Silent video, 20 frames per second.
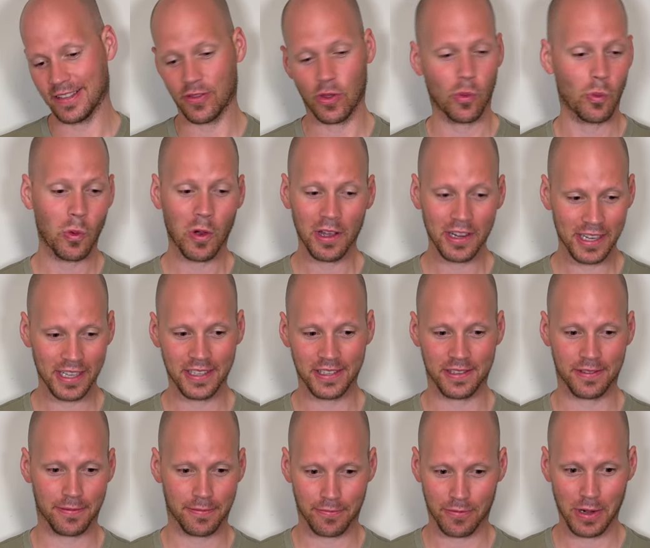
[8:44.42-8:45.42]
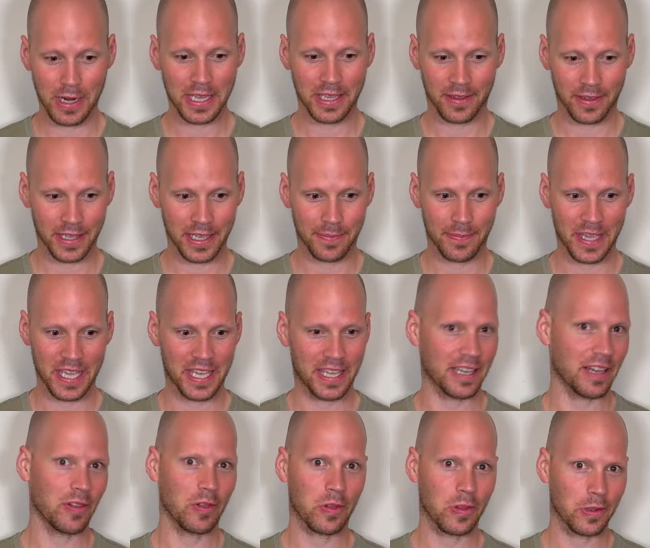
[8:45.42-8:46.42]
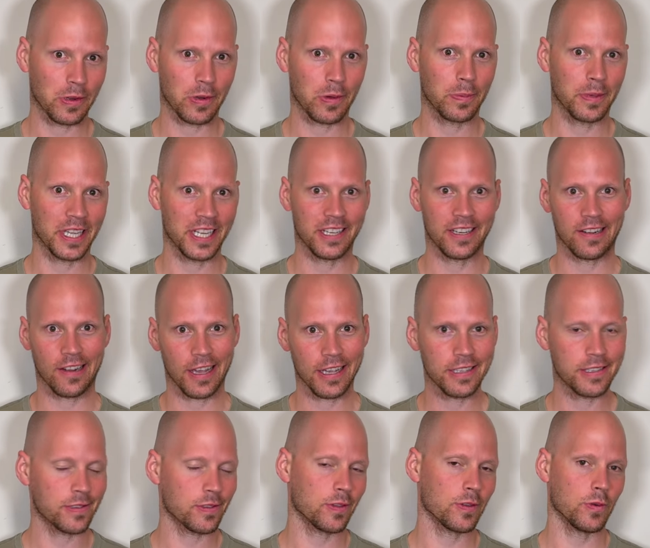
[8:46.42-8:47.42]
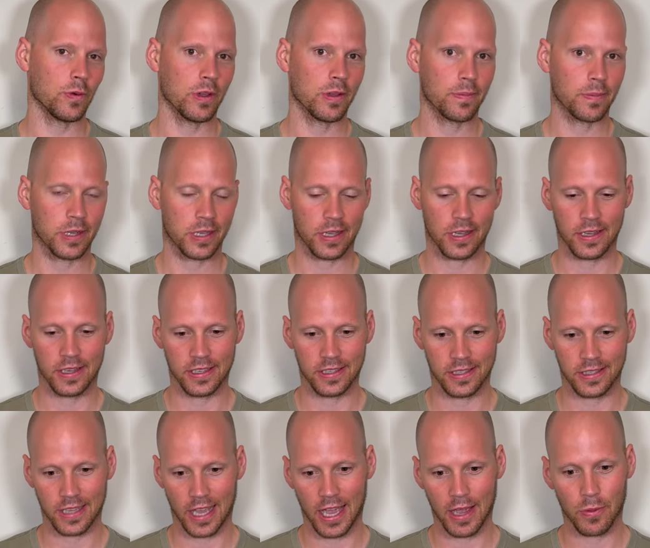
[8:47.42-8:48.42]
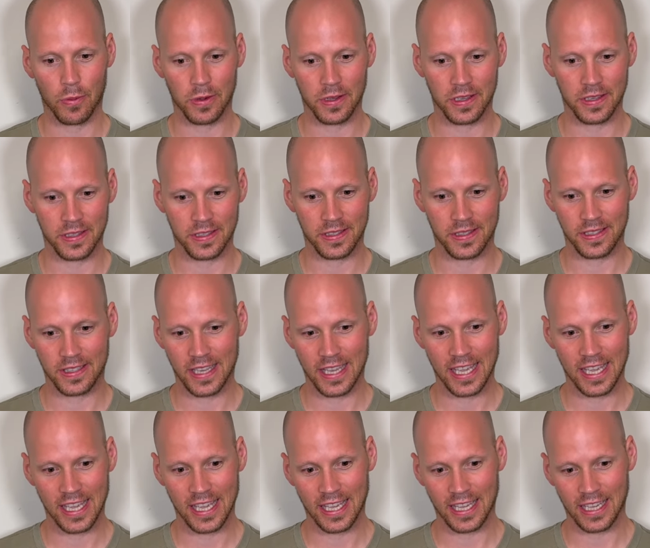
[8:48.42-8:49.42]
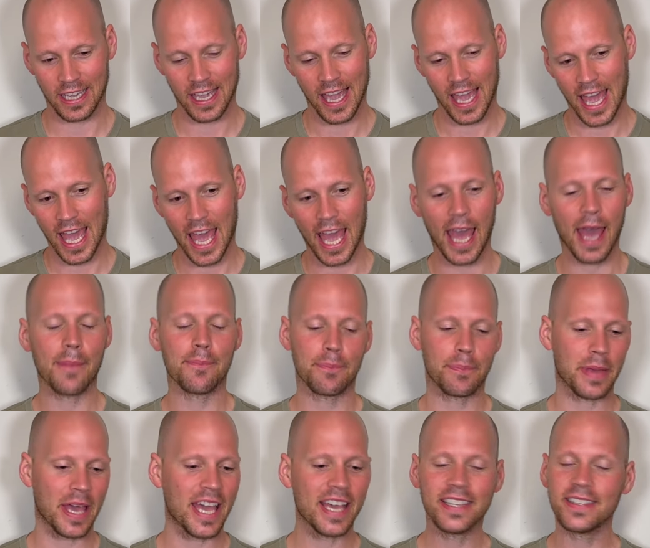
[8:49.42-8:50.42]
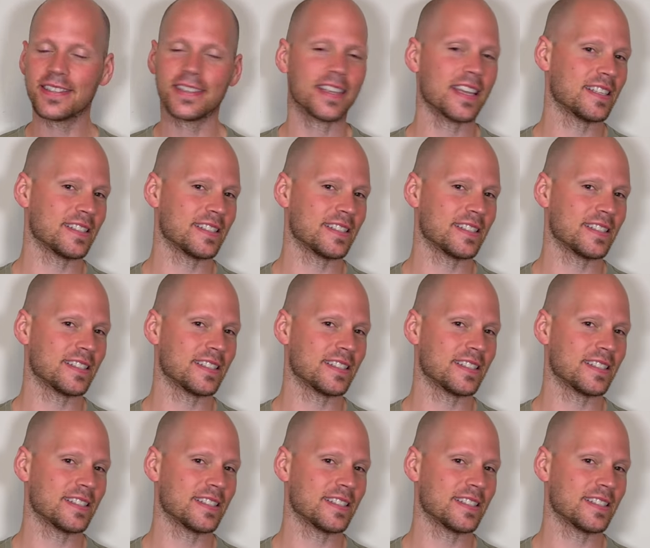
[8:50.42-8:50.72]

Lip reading: the 1 is frankly being a little bit nice to it because I was seeing at best a